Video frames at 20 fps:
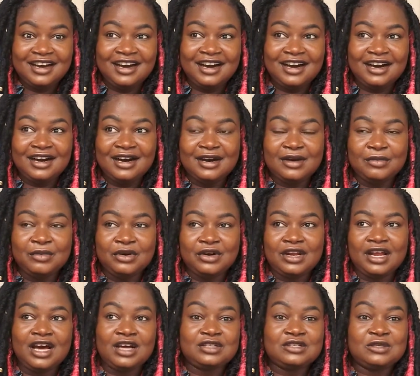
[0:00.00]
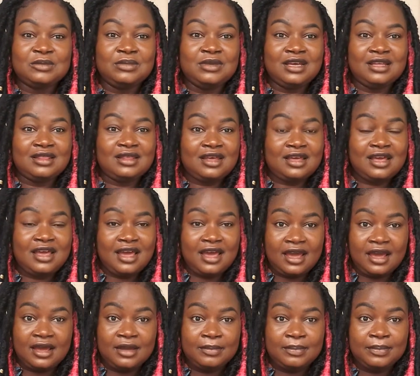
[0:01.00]
on how to make the
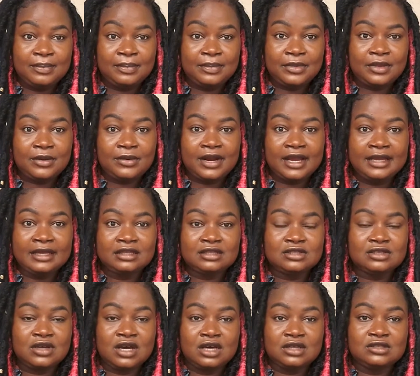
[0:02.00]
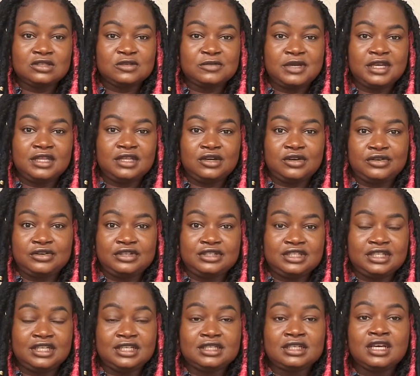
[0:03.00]
hair, right? So how to make the
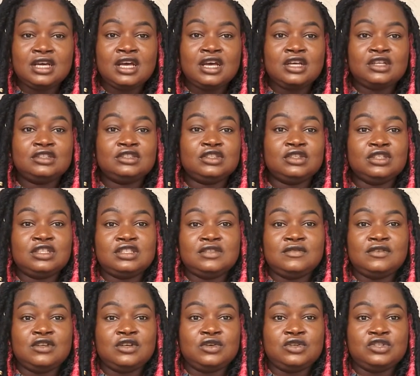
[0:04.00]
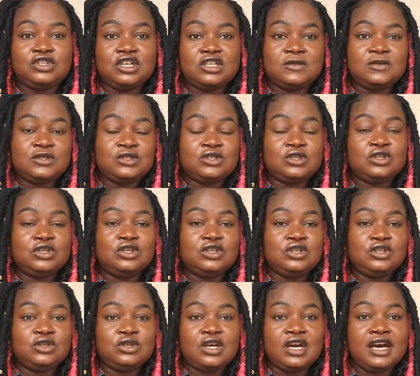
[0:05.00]
crochet. So this video will just be showing
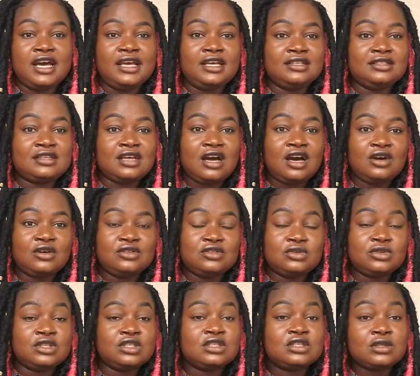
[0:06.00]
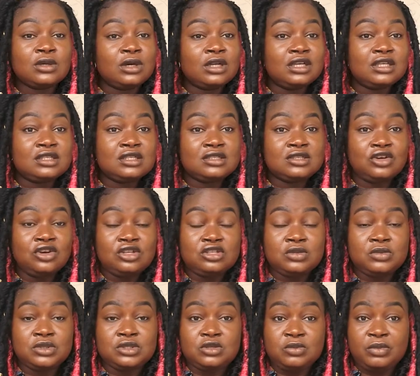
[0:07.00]
you guys how to install it. It's going to
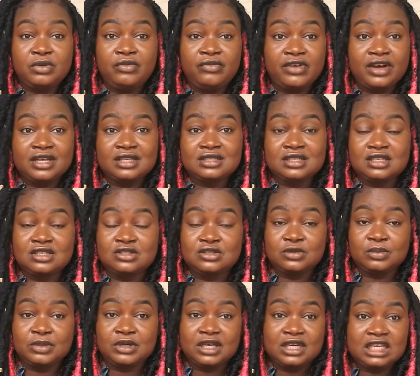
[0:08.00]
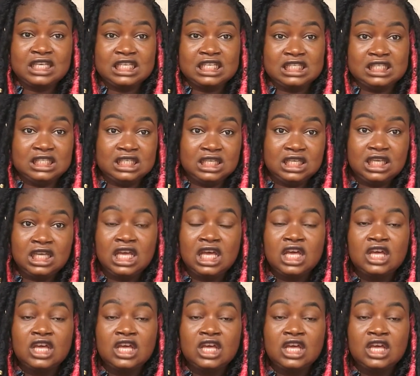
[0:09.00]
be super fast and super easy